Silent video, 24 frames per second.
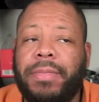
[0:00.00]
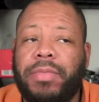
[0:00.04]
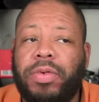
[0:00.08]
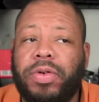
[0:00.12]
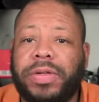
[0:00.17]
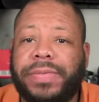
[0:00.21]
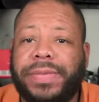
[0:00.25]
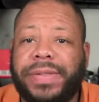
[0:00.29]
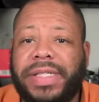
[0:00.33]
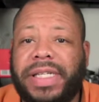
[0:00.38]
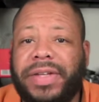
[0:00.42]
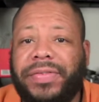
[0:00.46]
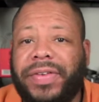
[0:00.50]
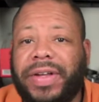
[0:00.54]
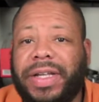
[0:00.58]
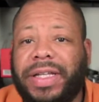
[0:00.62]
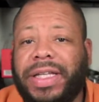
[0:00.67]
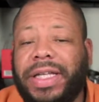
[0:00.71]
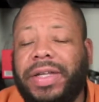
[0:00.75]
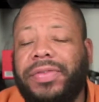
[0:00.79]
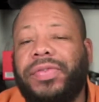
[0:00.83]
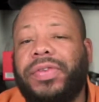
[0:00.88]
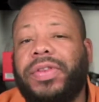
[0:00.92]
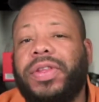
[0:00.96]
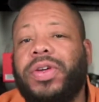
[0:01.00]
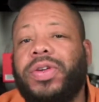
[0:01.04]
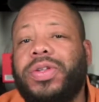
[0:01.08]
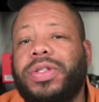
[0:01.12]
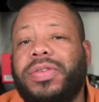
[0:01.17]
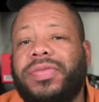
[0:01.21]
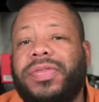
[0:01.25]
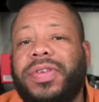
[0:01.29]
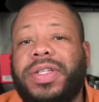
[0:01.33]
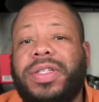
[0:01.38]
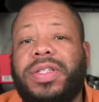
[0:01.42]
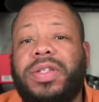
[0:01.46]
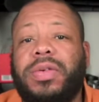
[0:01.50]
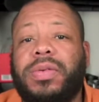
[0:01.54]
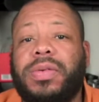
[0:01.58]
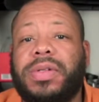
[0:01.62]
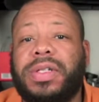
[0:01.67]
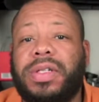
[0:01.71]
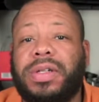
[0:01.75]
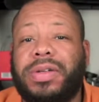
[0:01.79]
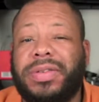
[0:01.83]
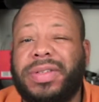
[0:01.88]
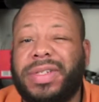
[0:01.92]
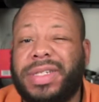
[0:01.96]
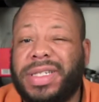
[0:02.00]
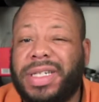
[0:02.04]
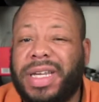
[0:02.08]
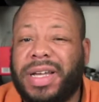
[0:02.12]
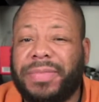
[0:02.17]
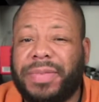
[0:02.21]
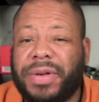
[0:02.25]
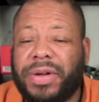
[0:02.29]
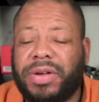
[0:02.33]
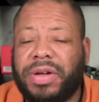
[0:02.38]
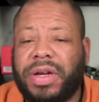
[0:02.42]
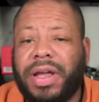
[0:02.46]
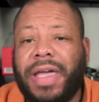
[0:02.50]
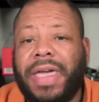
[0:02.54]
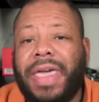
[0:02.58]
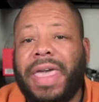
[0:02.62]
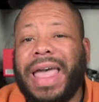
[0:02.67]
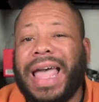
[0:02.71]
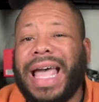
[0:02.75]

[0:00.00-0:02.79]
More specifically, for those of us who are sort of stubborn,